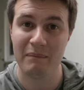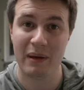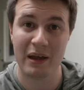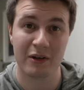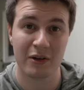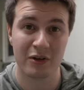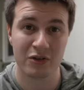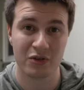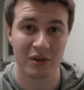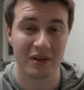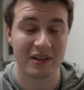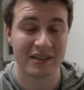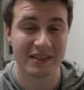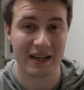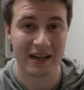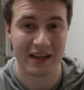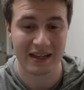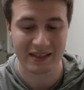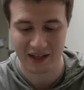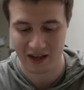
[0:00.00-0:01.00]
by controlling
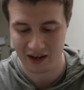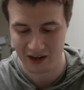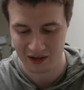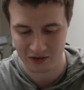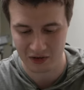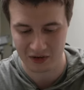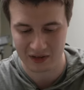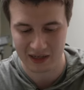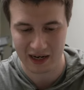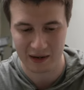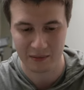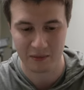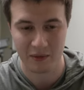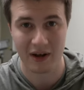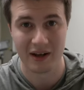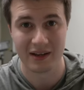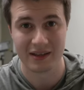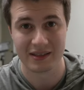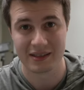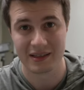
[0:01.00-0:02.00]
settings on your
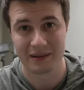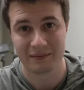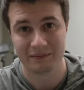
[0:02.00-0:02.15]
cameras.